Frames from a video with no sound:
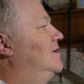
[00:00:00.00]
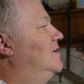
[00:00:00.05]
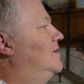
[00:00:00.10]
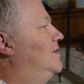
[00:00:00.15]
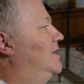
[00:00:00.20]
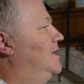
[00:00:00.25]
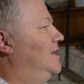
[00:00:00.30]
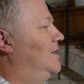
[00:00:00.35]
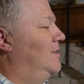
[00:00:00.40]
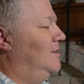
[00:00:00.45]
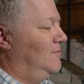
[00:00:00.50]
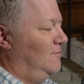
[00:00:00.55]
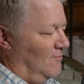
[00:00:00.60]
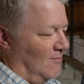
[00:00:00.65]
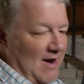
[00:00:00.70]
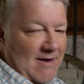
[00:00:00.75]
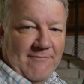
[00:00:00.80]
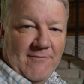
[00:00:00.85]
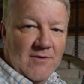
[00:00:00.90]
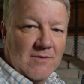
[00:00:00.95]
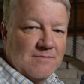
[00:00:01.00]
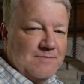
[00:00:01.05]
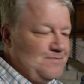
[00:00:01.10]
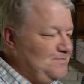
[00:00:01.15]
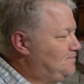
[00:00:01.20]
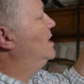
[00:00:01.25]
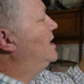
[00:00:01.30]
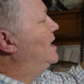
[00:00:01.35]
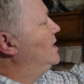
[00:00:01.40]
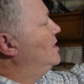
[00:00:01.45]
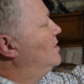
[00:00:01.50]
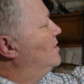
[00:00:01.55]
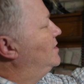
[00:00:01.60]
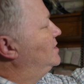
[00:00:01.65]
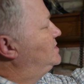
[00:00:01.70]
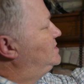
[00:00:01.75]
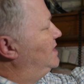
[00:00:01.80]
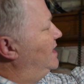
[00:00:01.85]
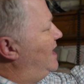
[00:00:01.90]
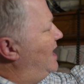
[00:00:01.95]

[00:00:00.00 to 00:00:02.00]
a rifle. Now you notice it